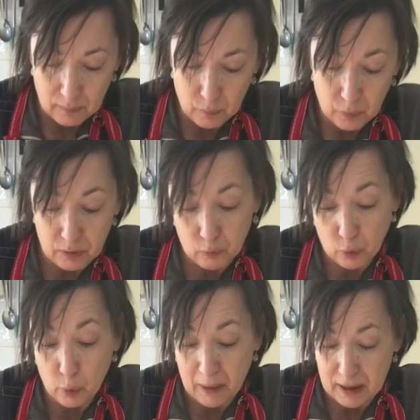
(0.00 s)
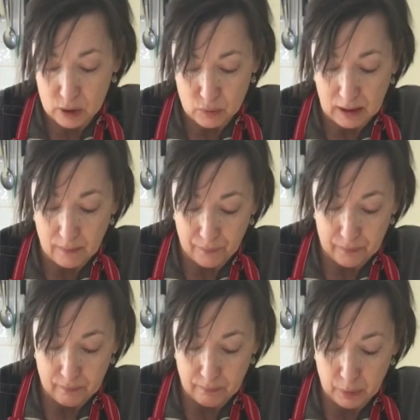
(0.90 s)
with raw pastry
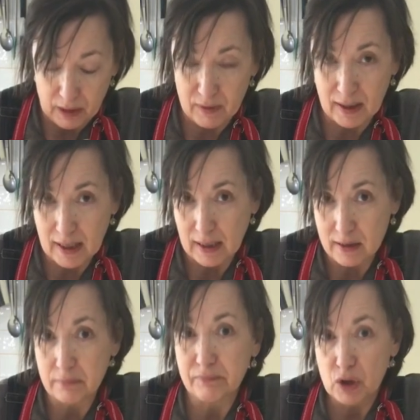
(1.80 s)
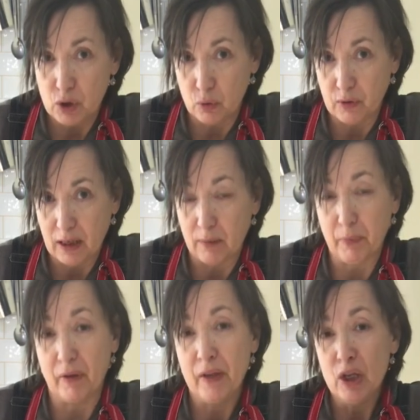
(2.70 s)
and put everything in it, sure thing.
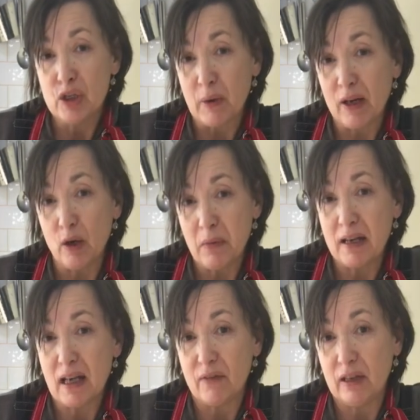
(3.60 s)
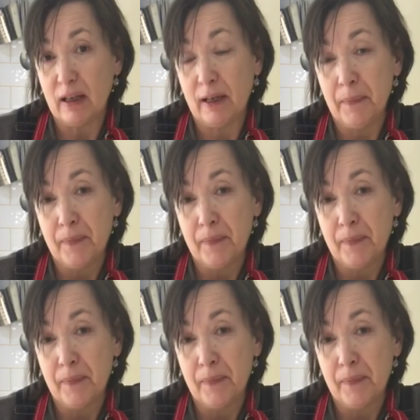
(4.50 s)
But so I don't mind having a